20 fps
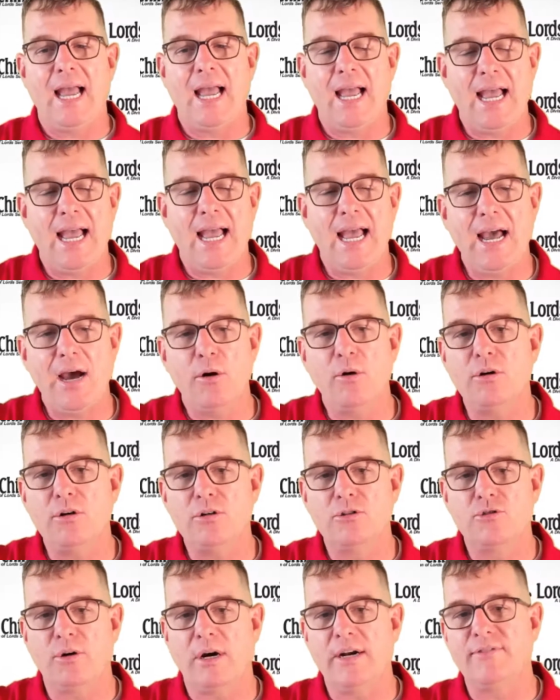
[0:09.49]
how are
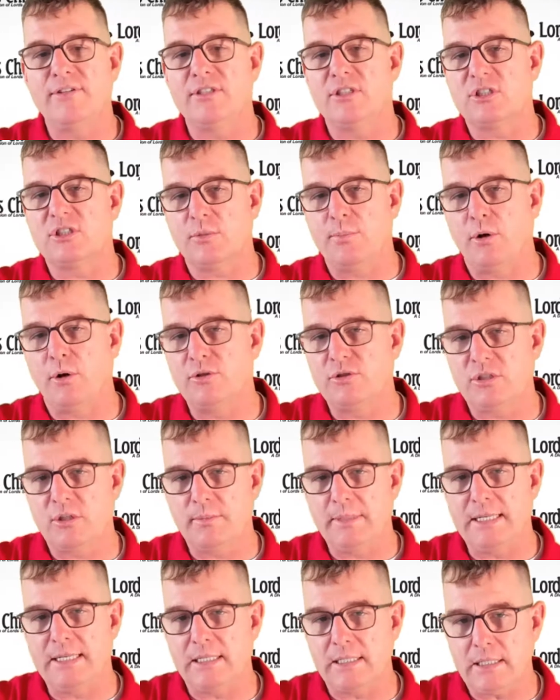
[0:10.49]
dryer vents supposed to
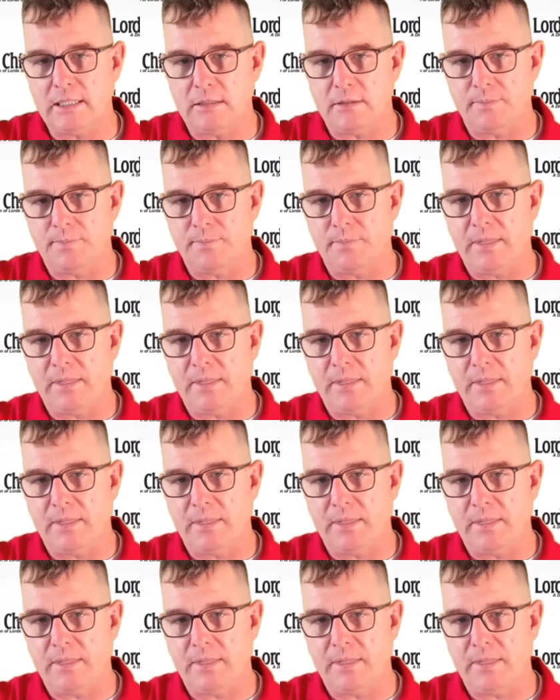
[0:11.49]
be cleaned?